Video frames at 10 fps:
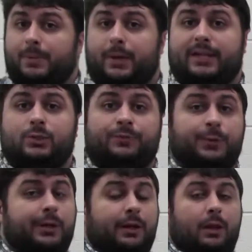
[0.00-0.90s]
Okay, so if
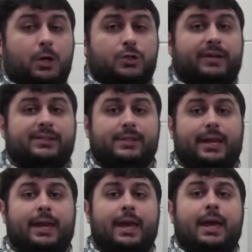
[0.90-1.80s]
we're in a larger
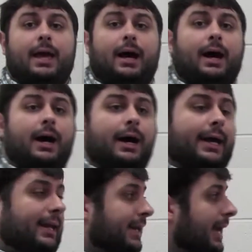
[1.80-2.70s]
essay,
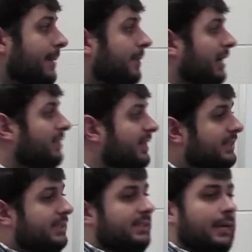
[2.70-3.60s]
and again, my
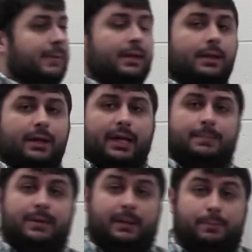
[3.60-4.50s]
thesis statement,
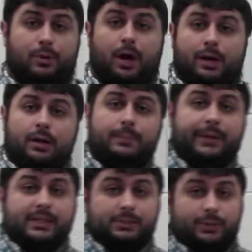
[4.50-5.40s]
again, being broader
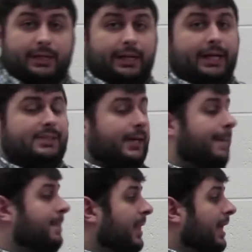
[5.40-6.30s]
because we're in an essay,